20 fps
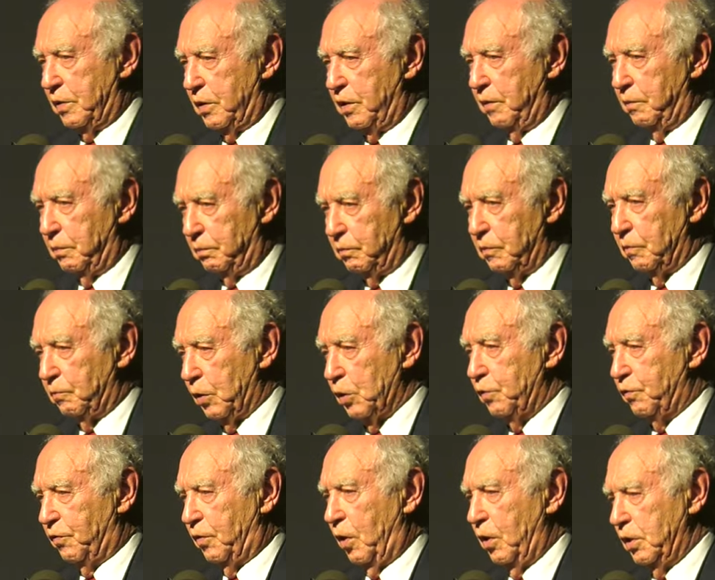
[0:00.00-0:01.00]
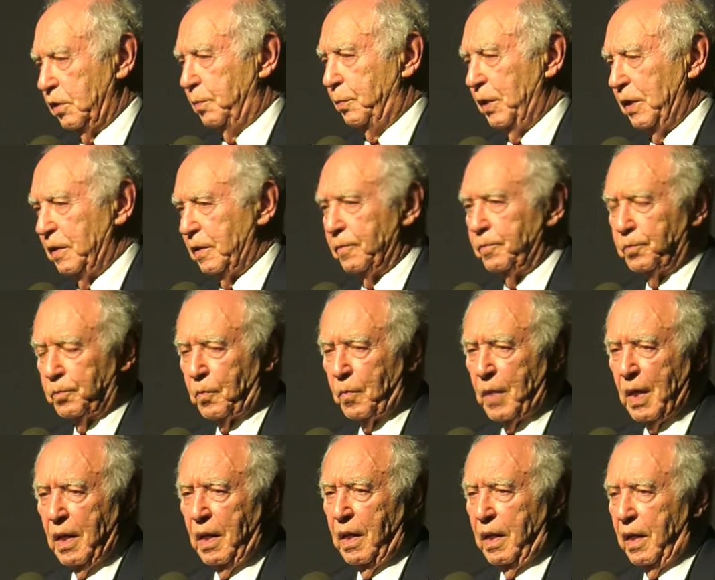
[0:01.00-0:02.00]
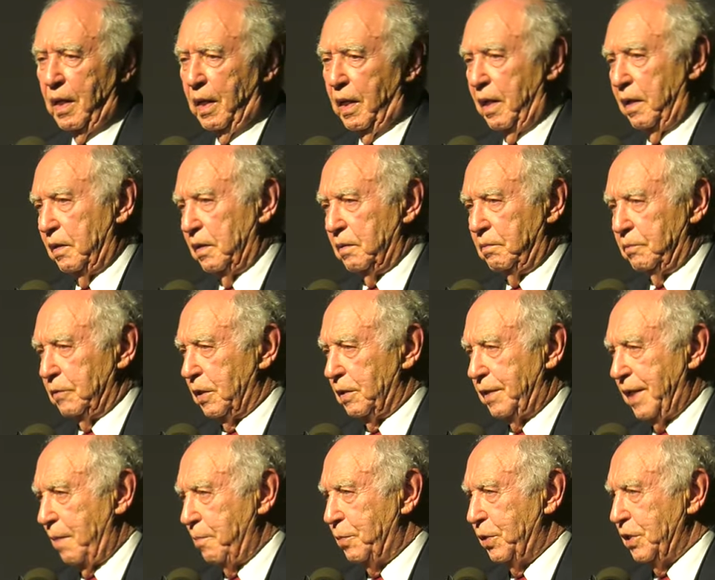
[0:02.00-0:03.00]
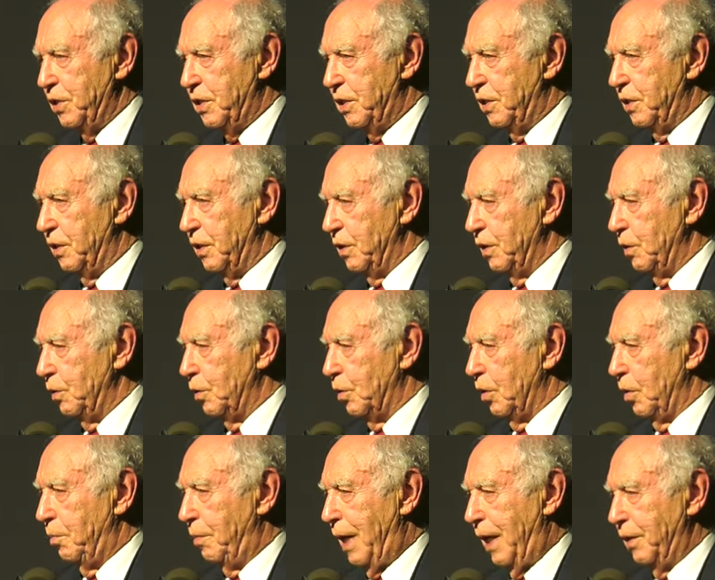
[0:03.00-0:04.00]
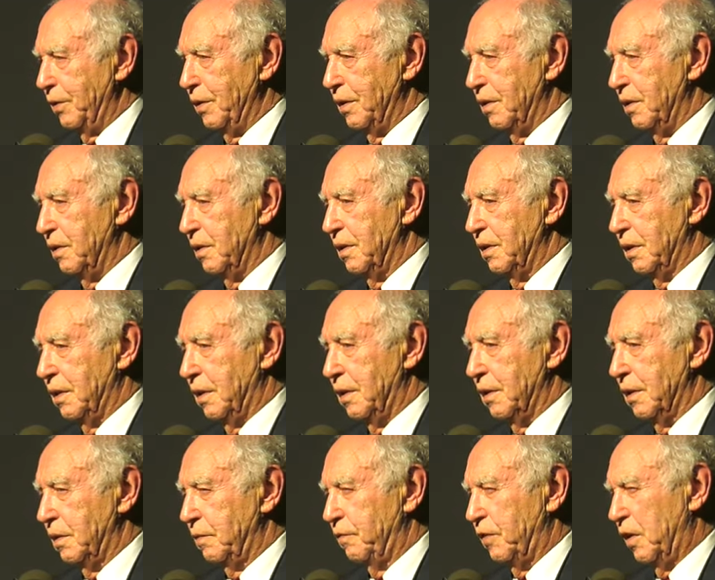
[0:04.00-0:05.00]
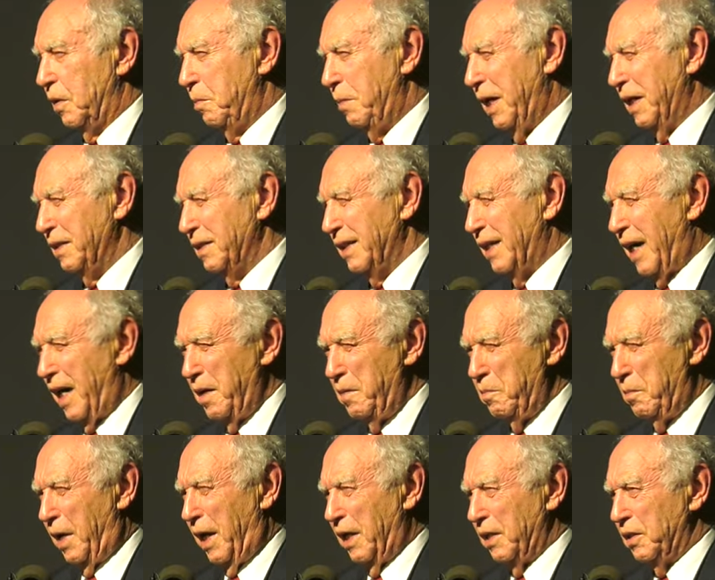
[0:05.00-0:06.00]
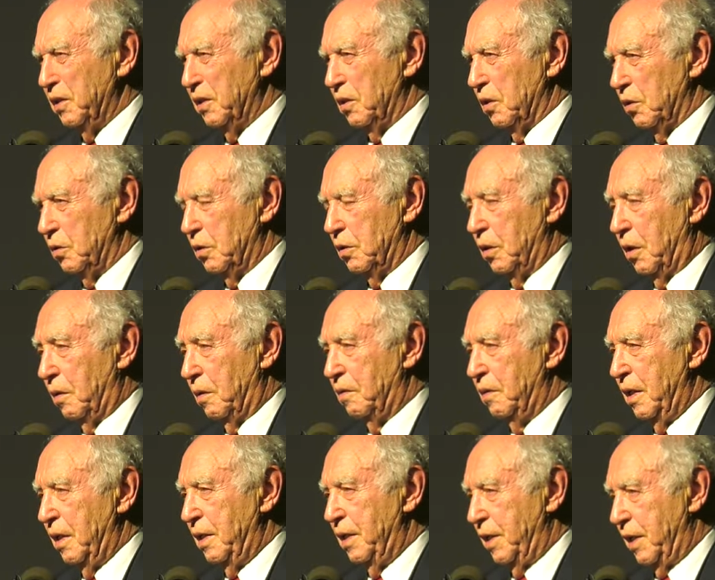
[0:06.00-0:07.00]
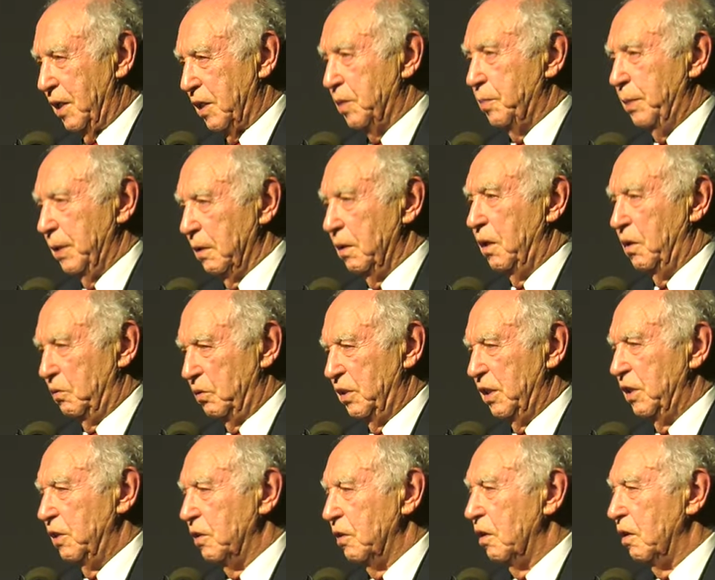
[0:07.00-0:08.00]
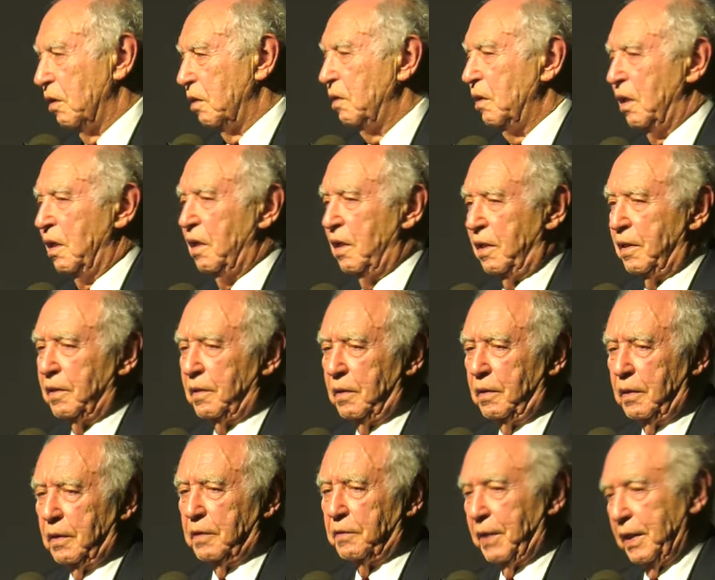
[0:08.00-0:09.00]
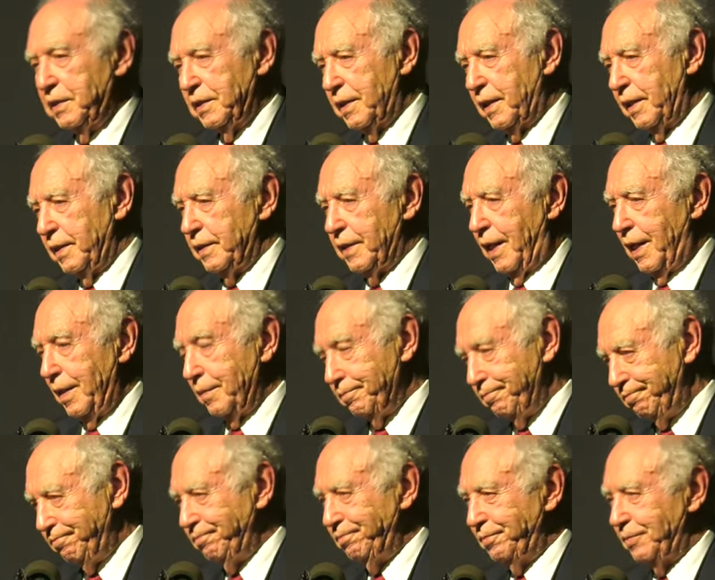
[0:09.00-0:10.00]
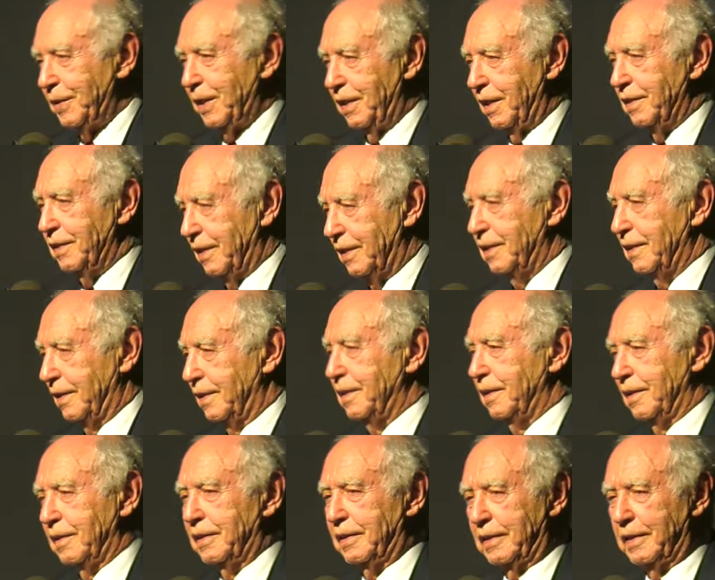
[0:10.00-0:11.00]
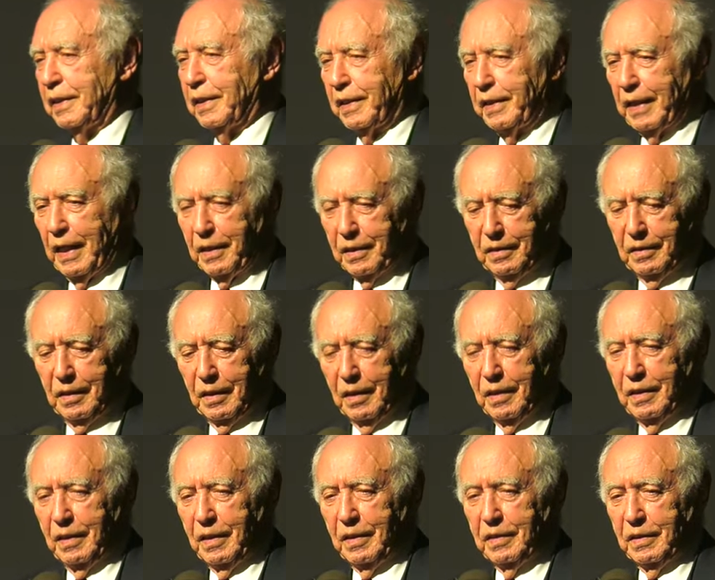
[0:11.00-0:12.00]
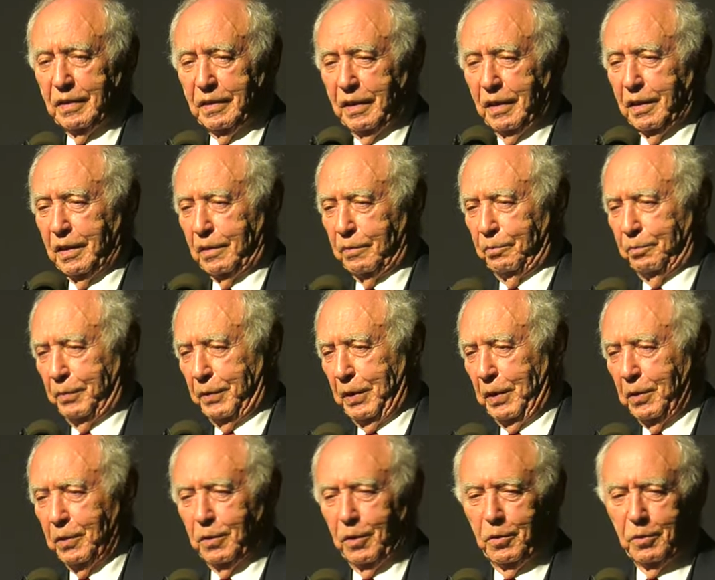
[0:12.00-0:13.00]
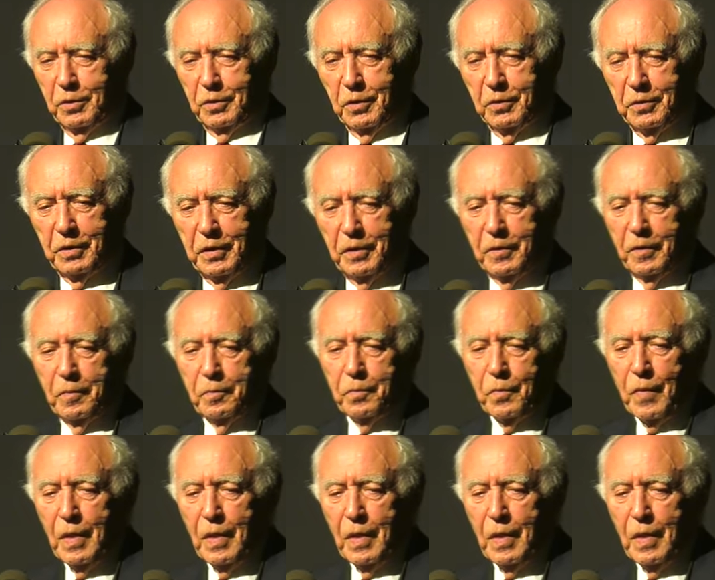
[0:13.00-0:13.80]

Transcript: she was frostbitten uh, the temperature in the Ural Mountains is for about nine months or so, it's below zero. The rest of the time, it's still not, it's still pretty close to zero.